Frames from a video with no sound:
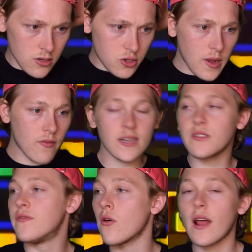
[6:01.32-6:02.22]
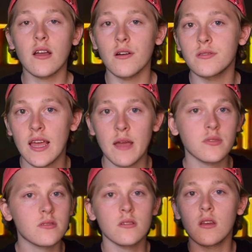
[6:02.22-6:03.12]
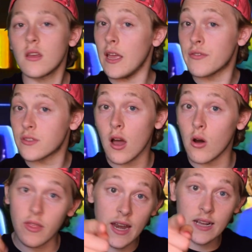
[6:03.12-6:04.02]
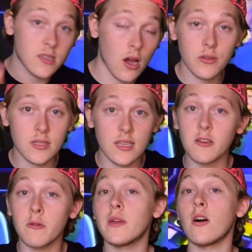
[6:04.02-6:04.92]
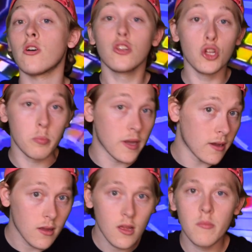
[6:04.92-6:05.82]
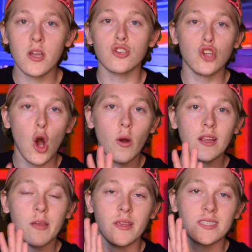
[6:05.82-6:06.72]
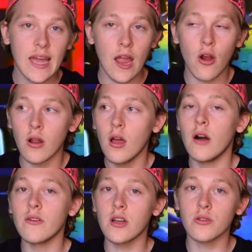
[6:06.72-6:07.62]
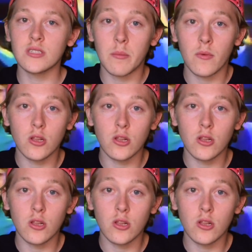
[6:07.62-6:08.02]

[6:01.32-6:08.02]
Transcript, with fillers: And do we ever get to vote on ghost names? If so, the next ghost is going to be called Gloopy, because no one can be scared of a ghost named